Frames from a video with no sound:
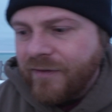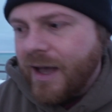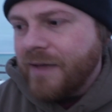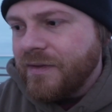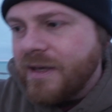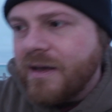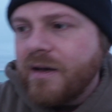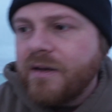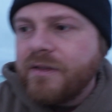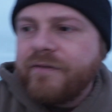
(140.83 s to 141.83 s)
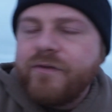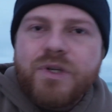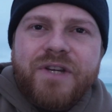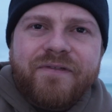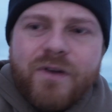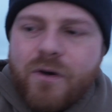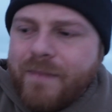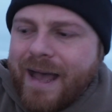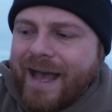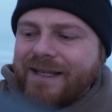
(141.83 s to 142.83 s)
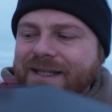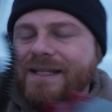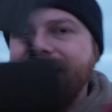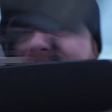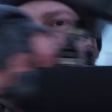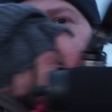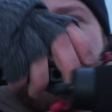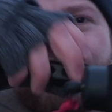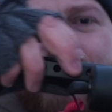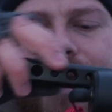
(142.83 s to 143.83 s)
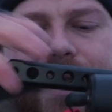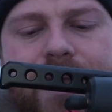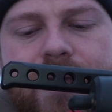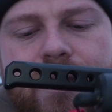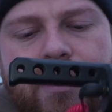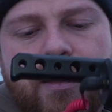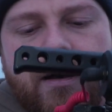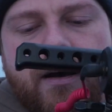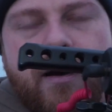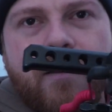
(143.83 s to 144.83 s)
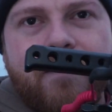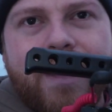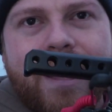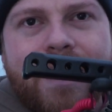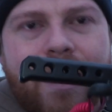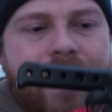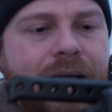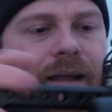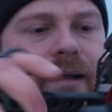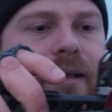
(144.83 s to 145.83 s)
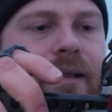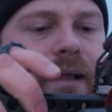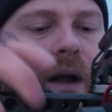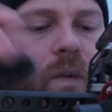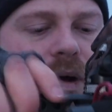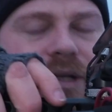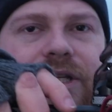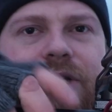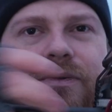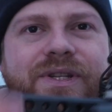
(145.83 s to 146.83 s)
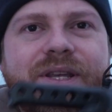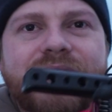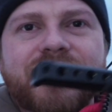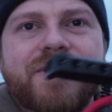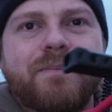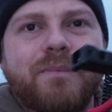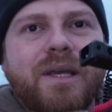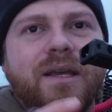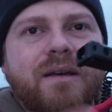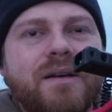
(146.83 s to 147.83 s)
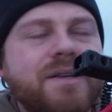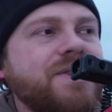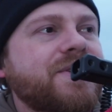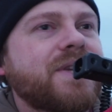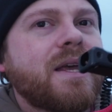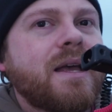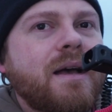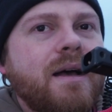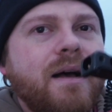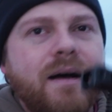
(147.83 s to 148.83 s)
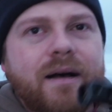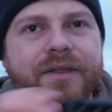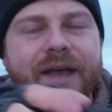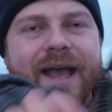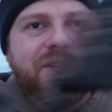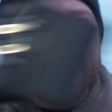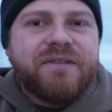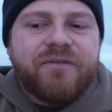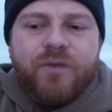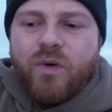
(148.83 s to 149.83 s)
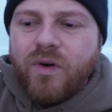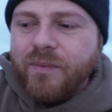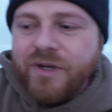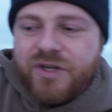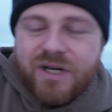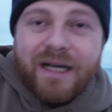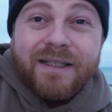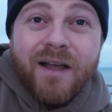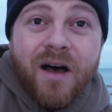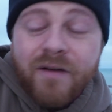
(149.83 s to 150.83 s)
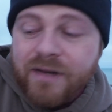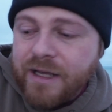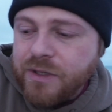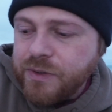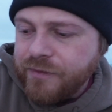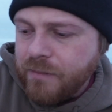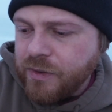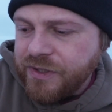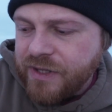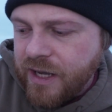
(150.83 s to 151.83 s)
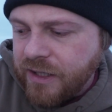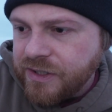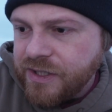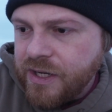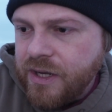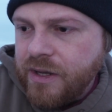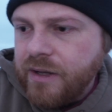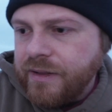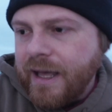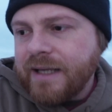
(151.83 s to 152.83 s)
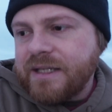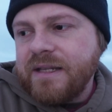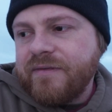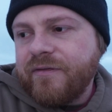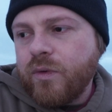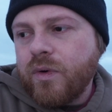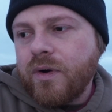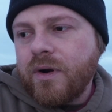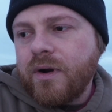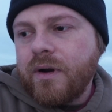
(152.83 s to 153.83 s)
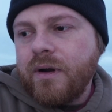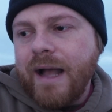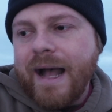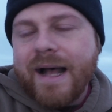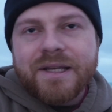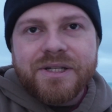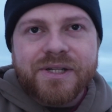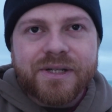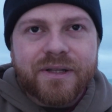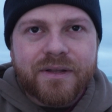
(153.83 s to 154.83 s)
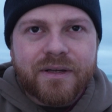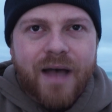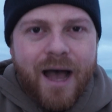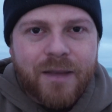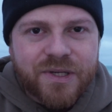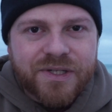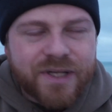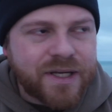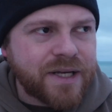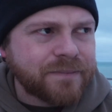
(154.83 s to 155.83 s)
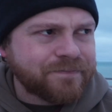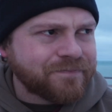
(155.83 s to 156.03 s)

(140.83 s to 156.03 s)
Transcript: got the Fujifilm X-T3, and I wanted to use this because the X-T4, which I love and I use for most things, the X-T4 has the IBIS in it,